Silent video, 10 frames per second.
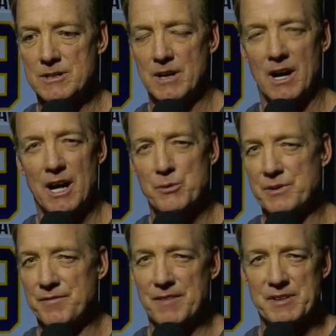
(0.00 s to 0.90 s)

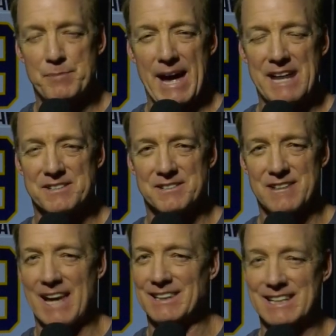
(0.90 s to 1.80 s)
150 passes
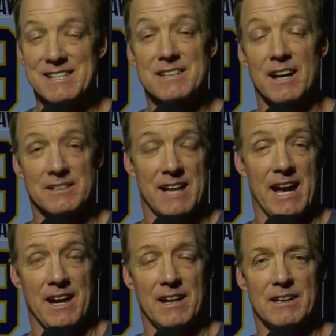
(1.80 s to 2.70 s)
at least a
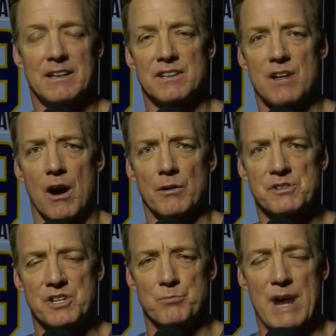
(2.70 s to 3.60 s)
day in
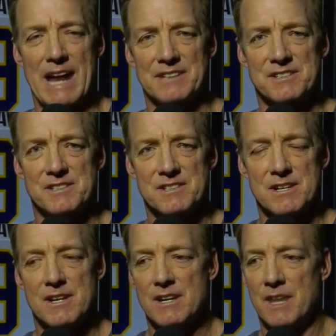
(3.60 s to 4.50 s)
college in practices.
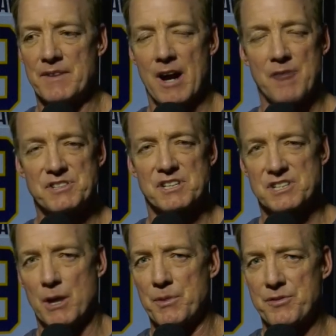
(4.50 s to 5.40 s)
In the
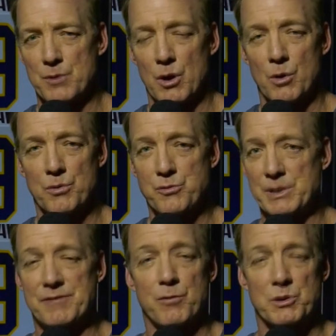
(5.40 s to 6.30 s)
offseason, I would throw
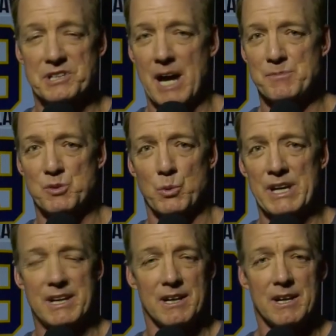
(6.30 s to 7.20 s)
3 to 4 times a
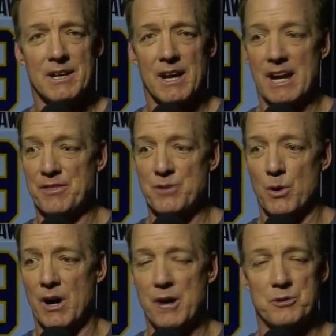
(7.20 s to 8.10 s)
week, and I'd throw
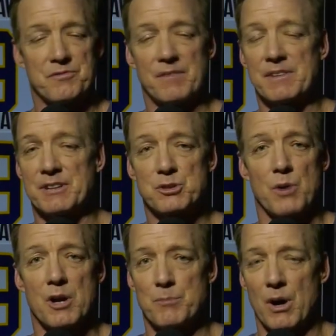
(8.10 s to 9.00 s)
150 to
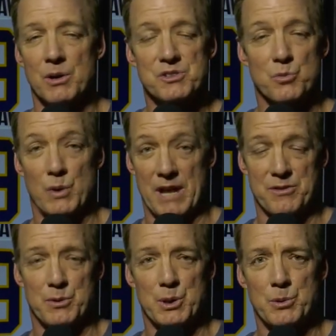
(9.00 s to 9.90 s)
200 balls when I
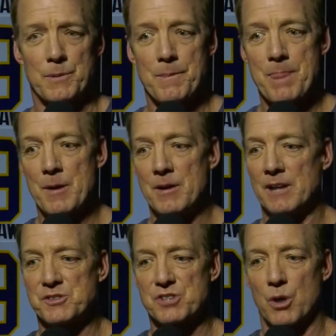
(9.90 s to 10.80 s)
threw.
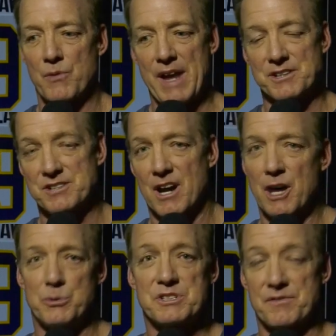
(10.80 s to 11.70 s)
And so that is
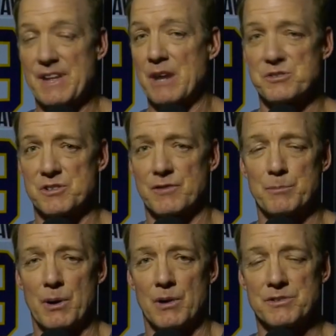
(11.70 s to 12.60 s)
hundreds of thousands of
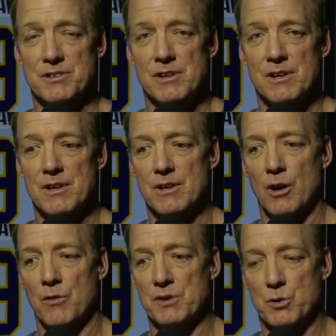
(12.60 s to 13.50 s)
footballs
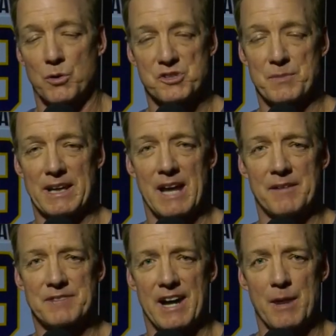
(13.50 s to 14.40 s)
over the course of my
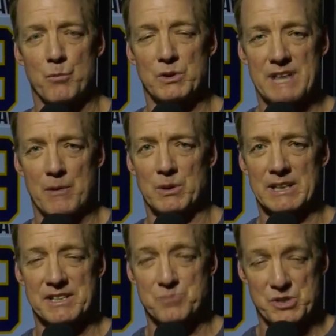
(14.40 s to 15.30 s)
lifetime with that
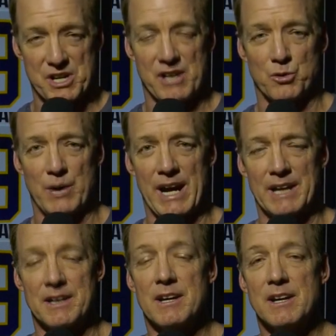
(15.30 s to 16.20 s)
release, which I
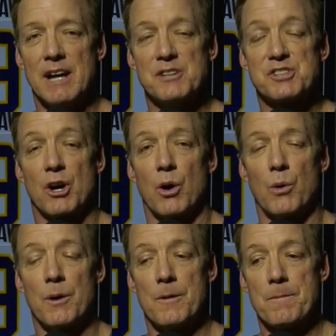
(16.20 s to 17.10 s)
ingrained. And so
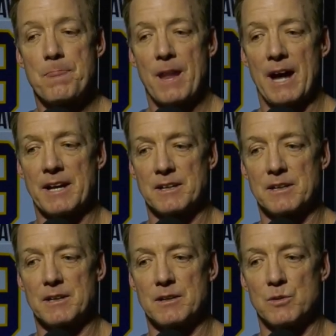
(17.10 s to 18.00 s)
I
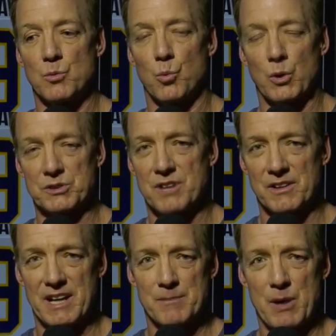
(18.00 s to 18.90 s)
worked on
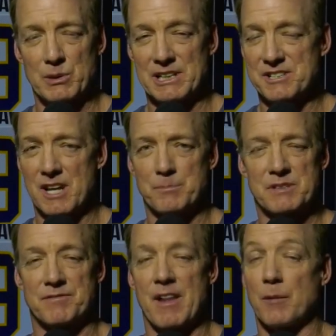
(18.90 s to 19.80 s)
getting my release up,
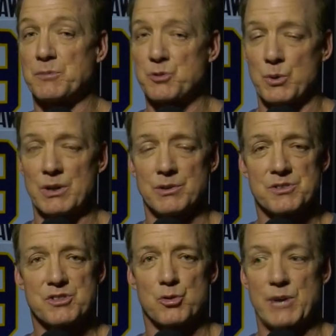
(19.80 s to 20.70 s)
developed
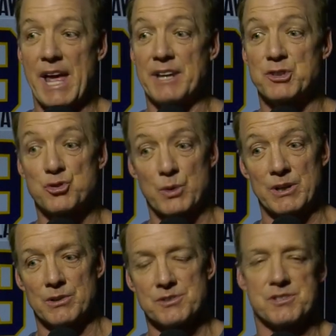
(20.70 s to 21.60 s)
drills, created
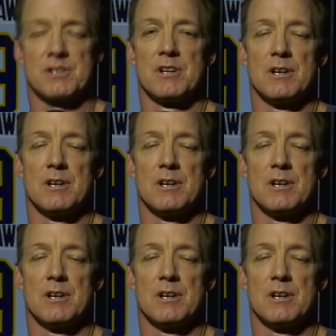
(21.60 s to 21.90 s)
drills,